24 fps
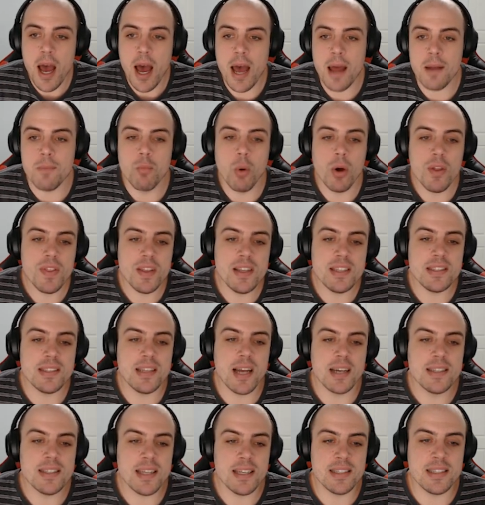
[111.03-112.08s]
And what this
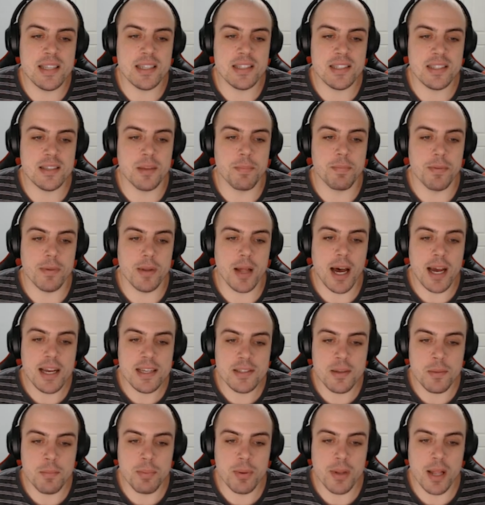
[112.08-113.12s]
does is it
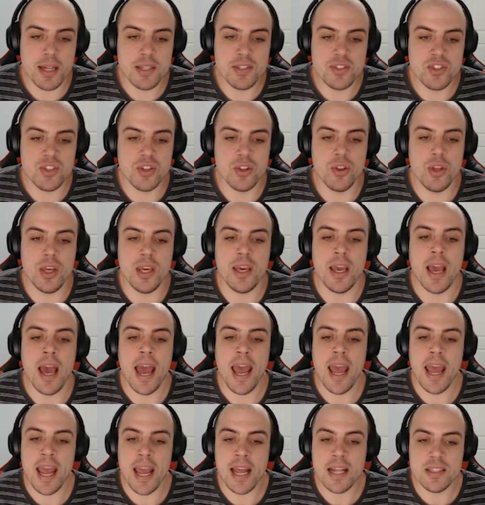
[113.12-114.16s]
supplies blood to
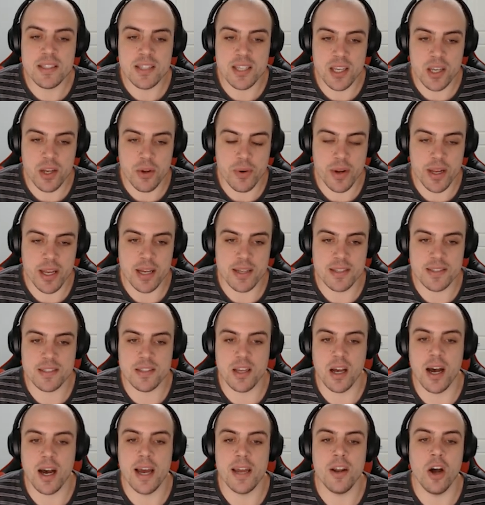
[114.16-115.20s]
the anterior
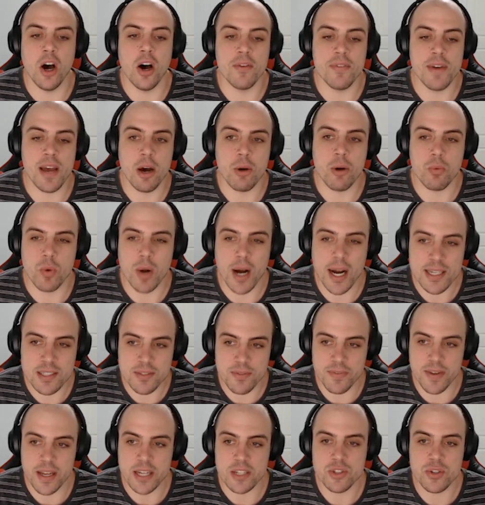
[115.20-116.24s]
side of our right
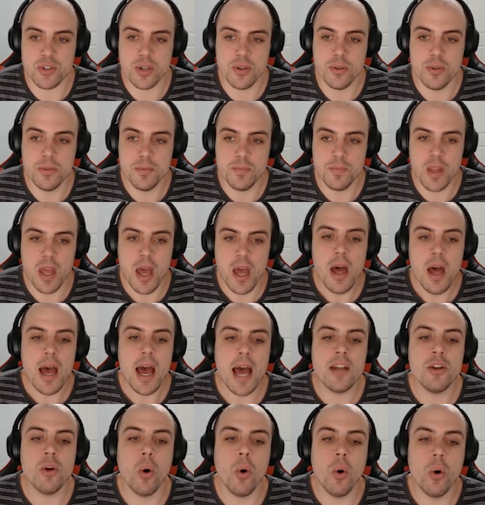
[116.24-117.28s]
ventricle
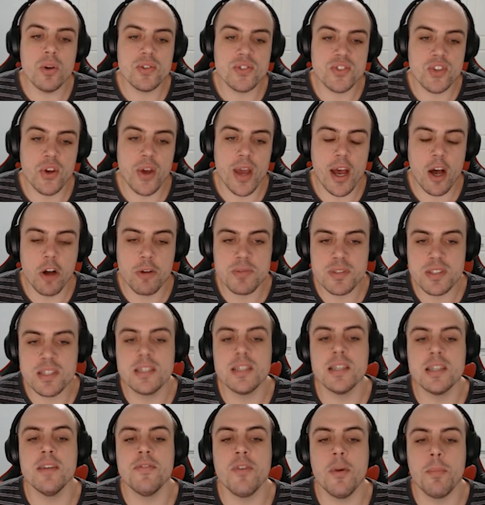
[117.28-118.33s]
and also helps to
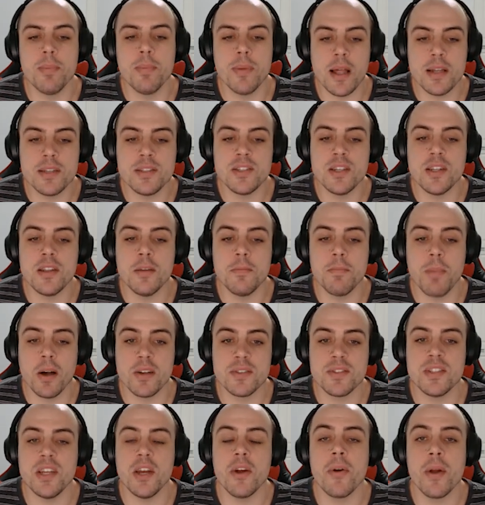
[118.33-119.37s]
deliver blood to the
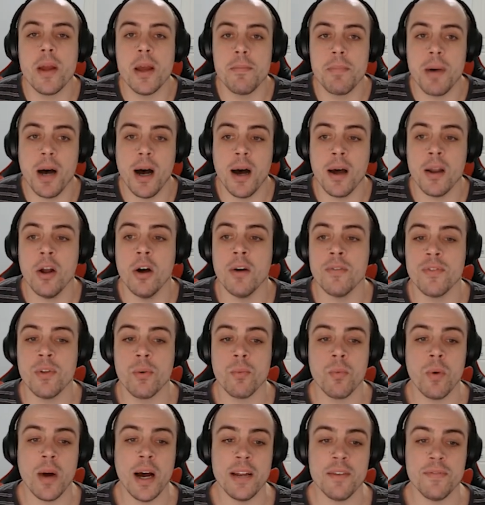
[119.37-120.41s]
posterior part of
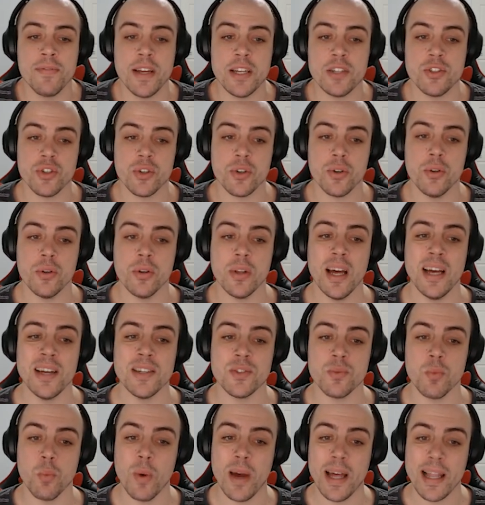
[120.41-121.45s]
the right ventricle
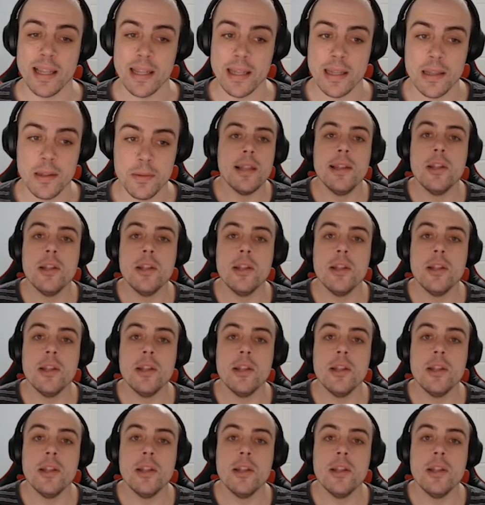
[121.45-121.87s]
as well.